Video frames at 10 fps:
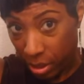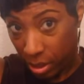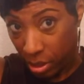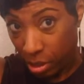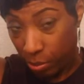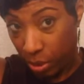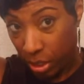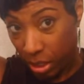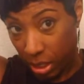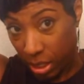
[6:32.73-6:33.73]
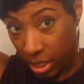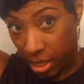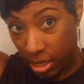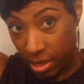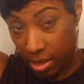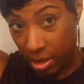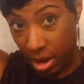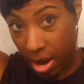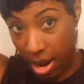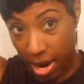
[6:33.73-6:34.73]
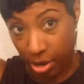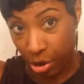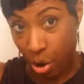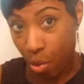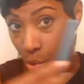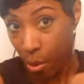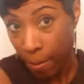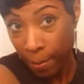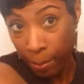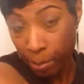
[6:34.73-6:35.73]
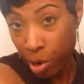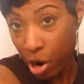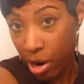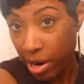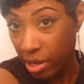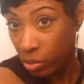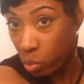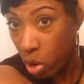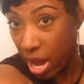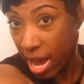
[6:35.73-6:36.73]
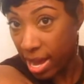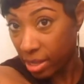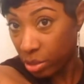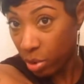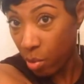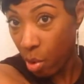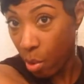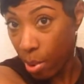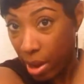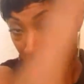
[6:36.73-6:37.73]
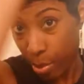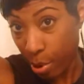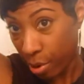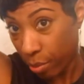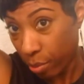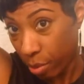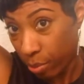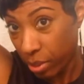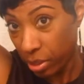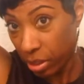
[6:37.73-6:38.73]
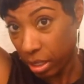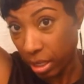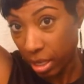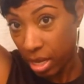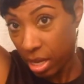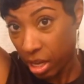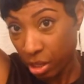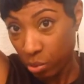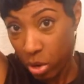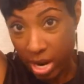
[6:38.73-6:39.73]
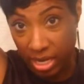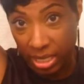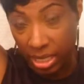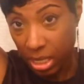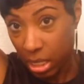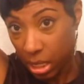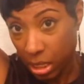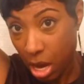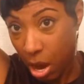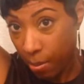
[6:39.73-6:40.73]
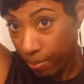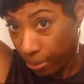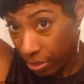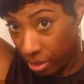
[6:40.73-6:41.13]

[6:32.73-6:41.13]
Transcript: These pieces, I don't part as wide, so I won't part a piece like as wide as I did in the top.